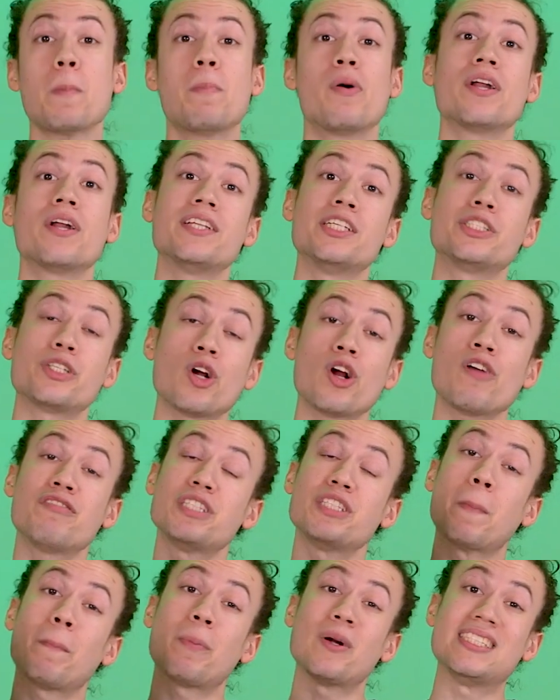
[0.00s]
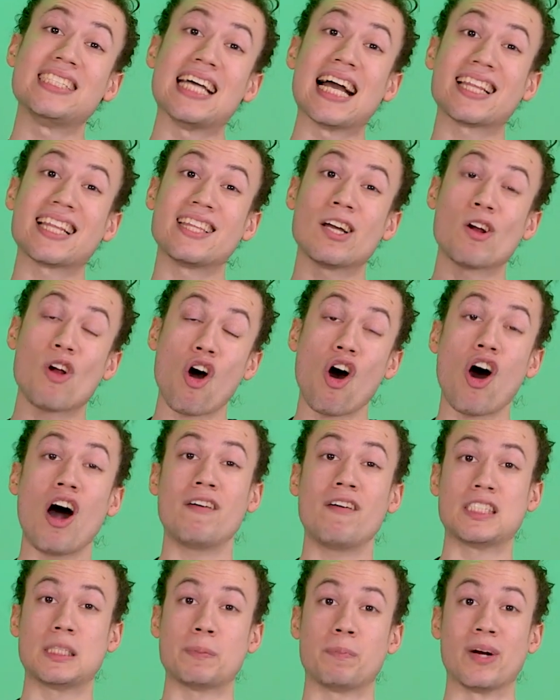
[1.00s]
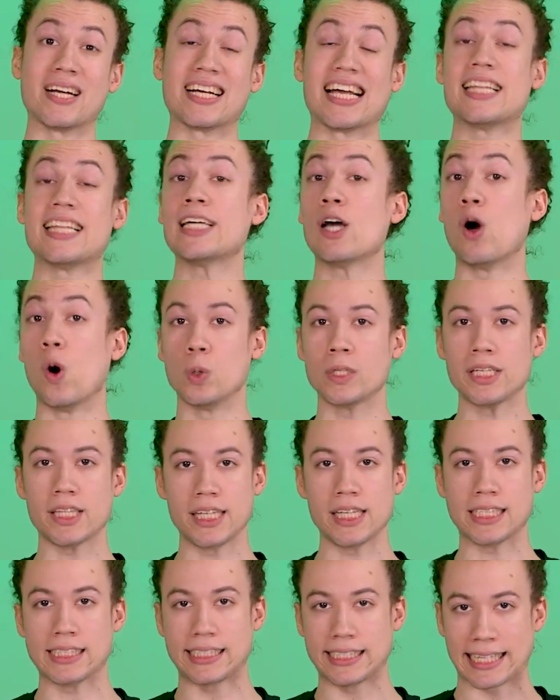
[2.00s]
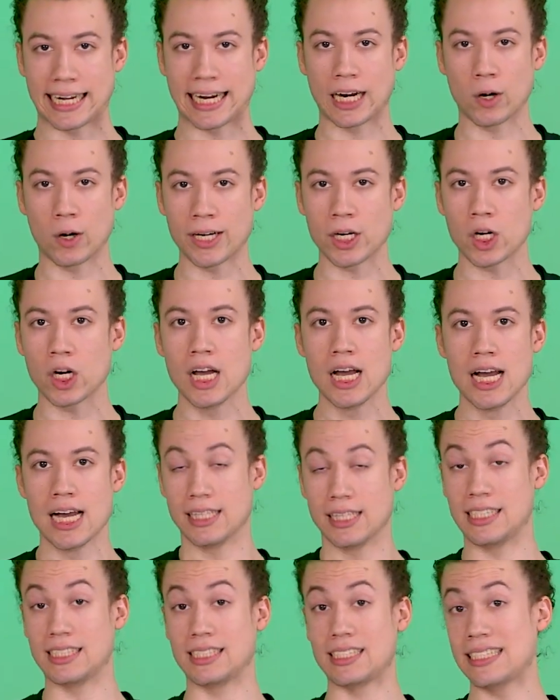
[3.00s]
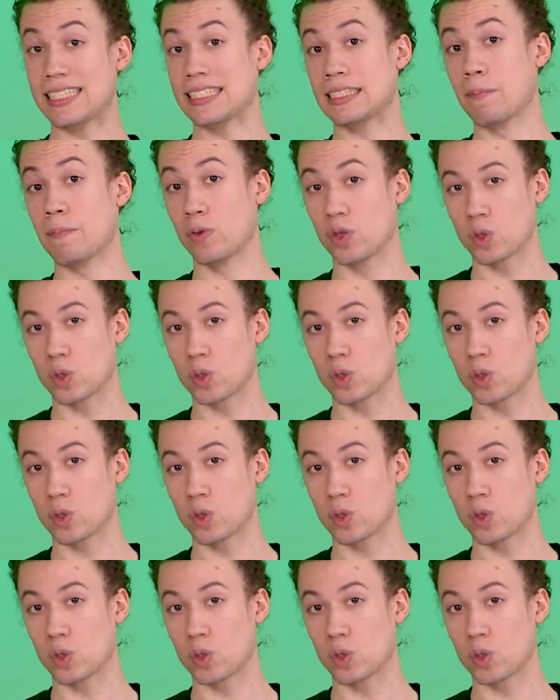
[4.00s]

are put on this earth to protect their offspring, and the only thing scarier than seeing them